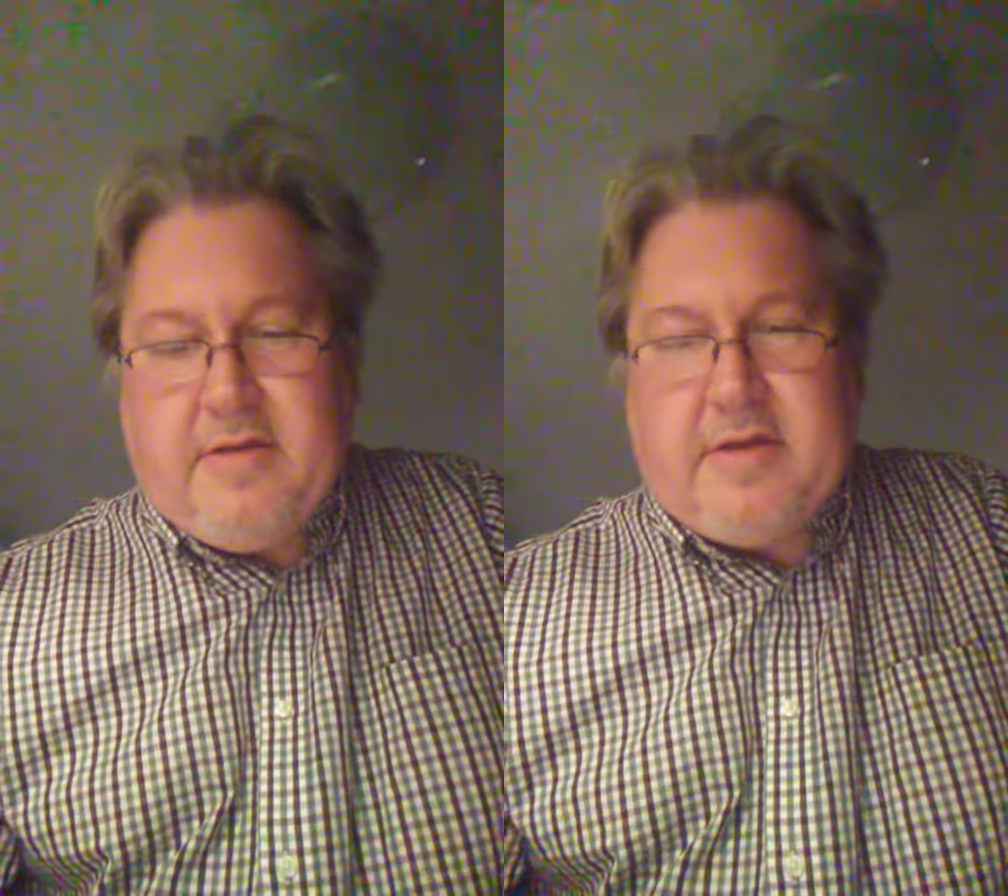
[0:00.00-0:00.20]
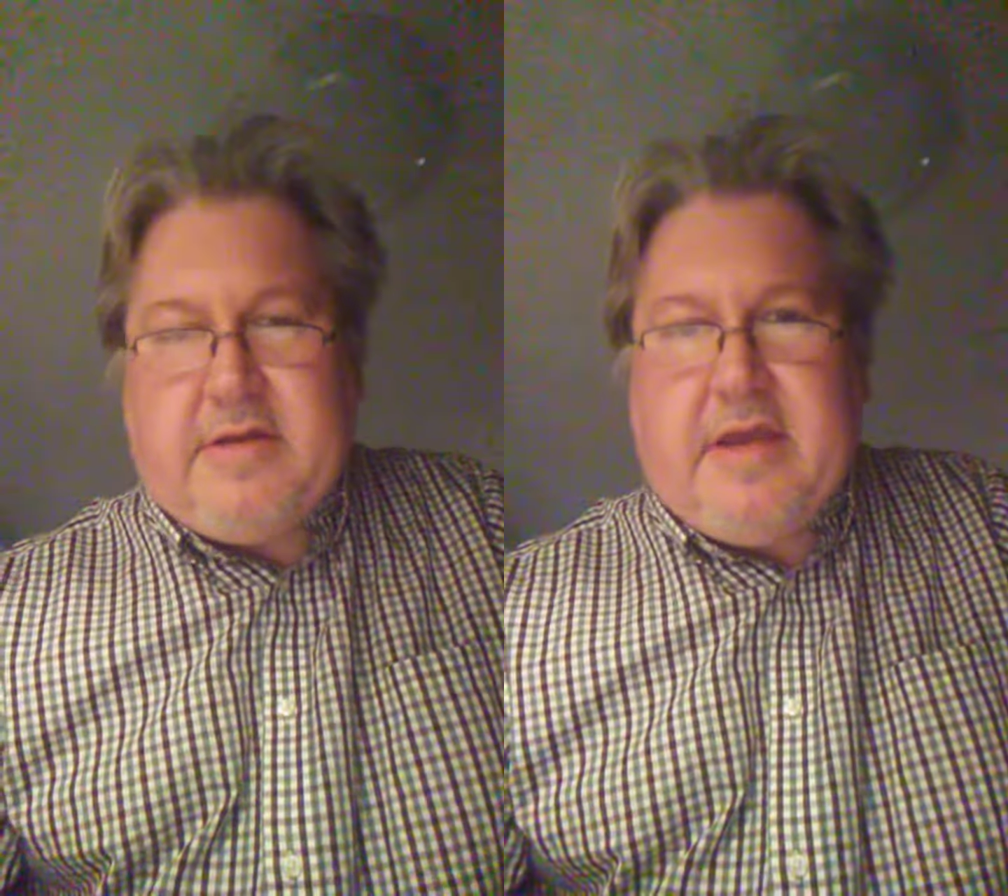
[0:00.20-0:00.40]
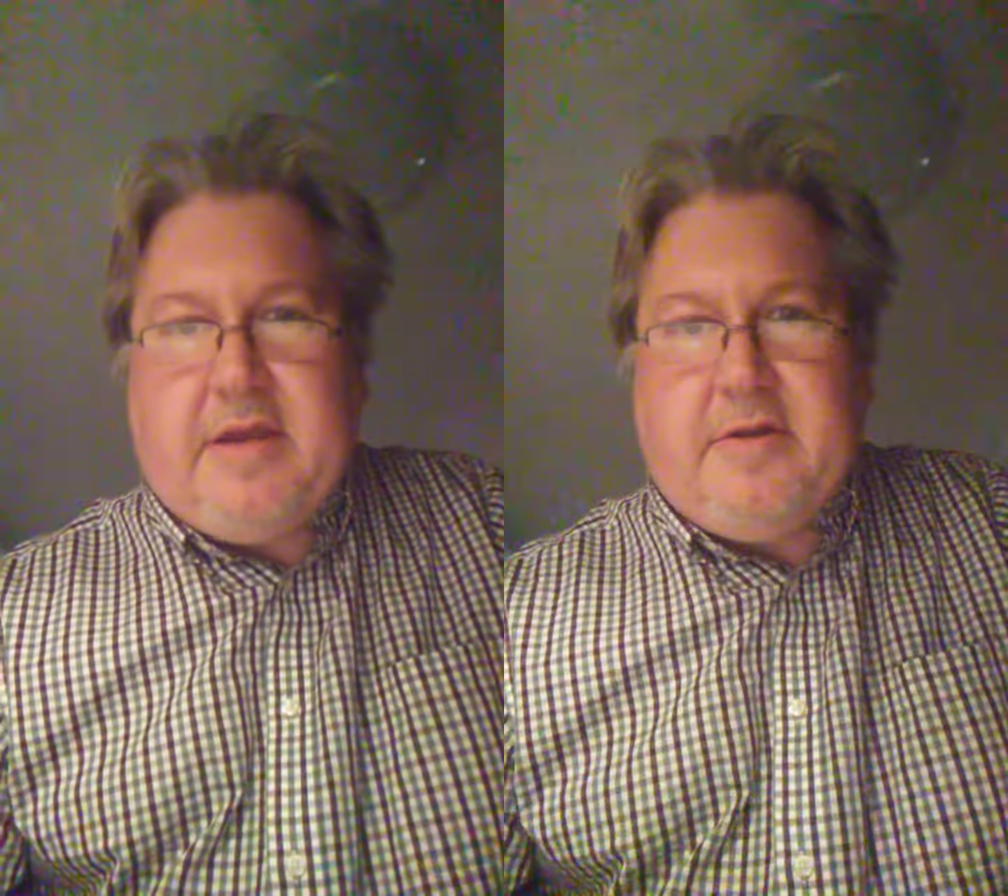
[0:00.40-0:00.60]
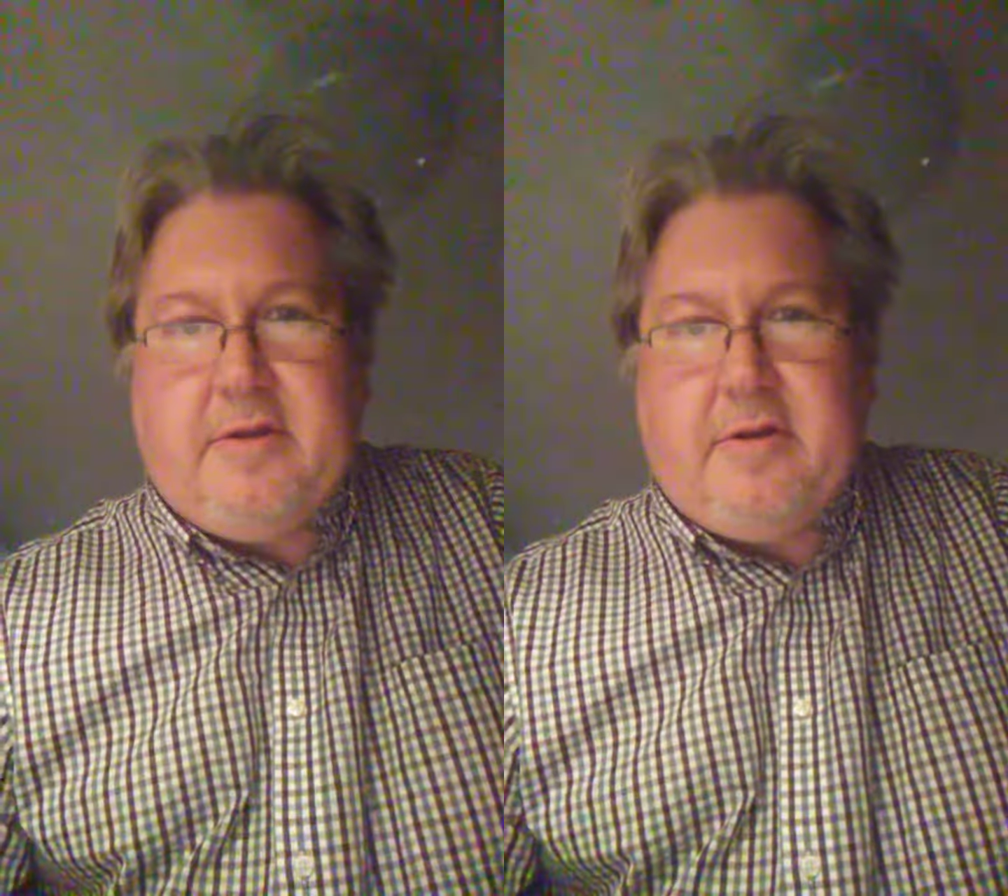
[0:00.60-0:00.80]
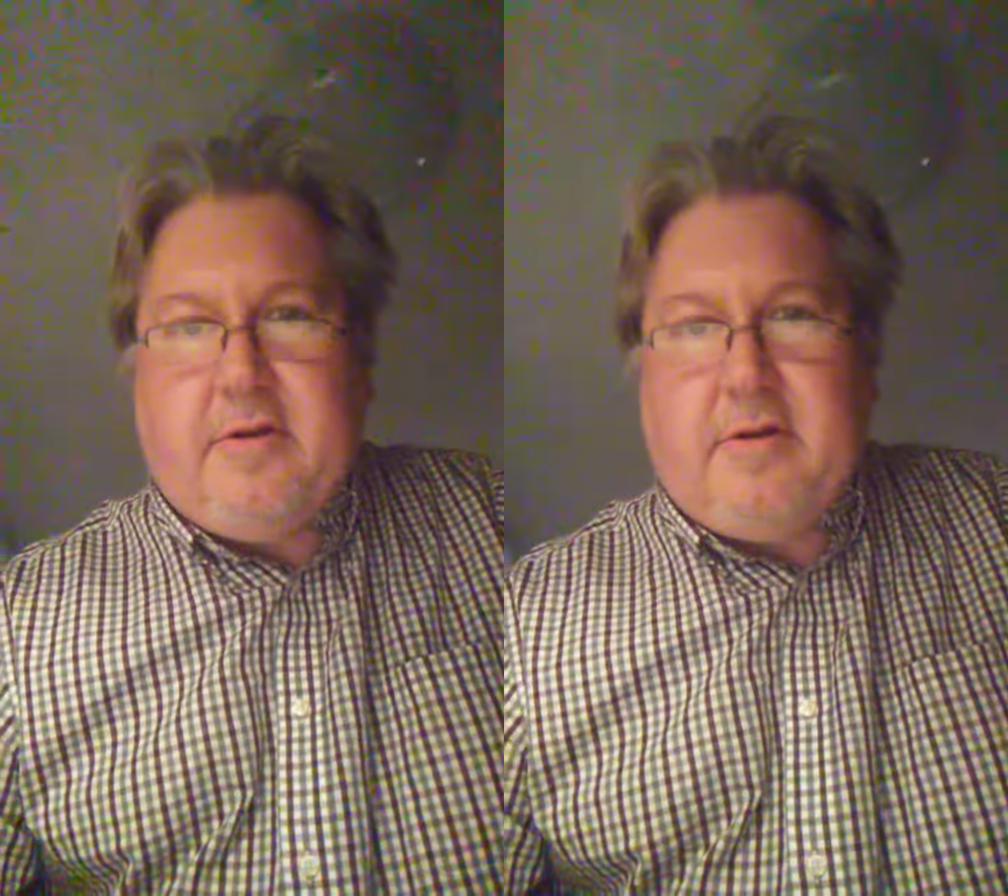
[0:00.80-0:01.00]
the
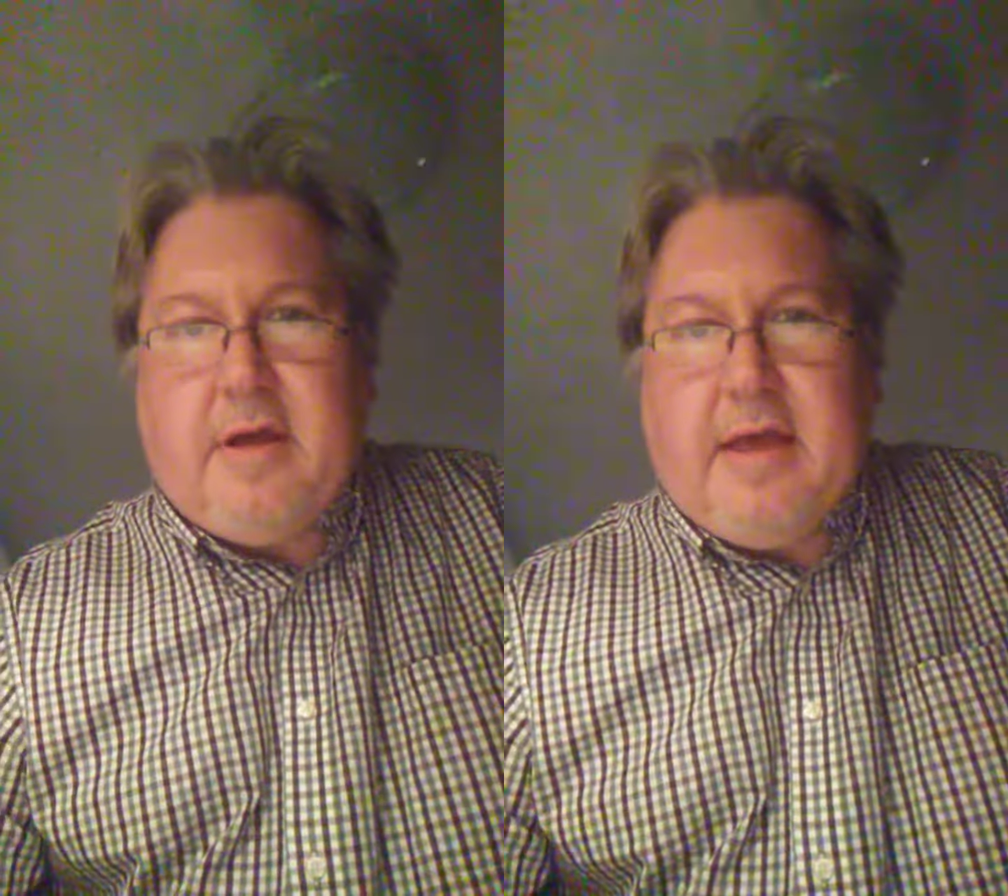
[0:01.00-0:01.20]
tender,